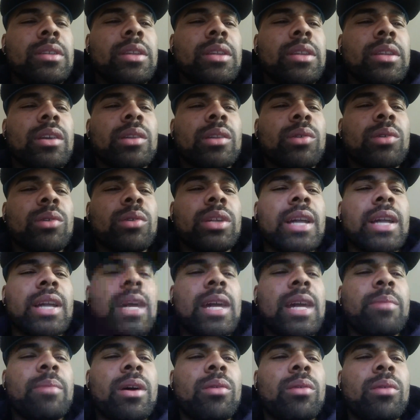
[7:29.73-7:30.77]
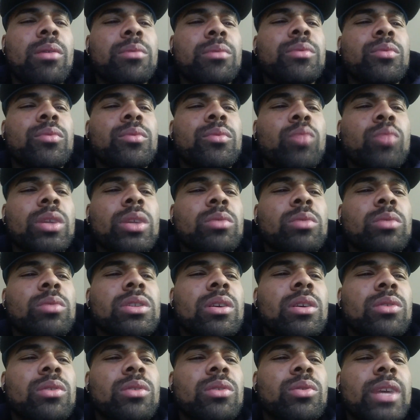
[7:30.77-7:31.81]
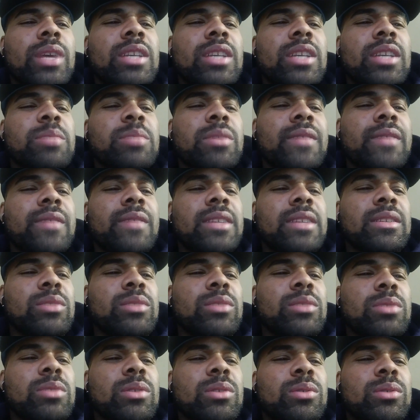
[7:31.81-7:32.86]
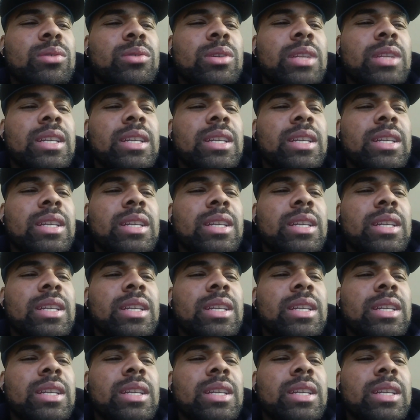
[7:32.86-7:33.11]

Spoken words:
They'll learn a lot about what he was going through. Hey, Smith, I see you. What's going on,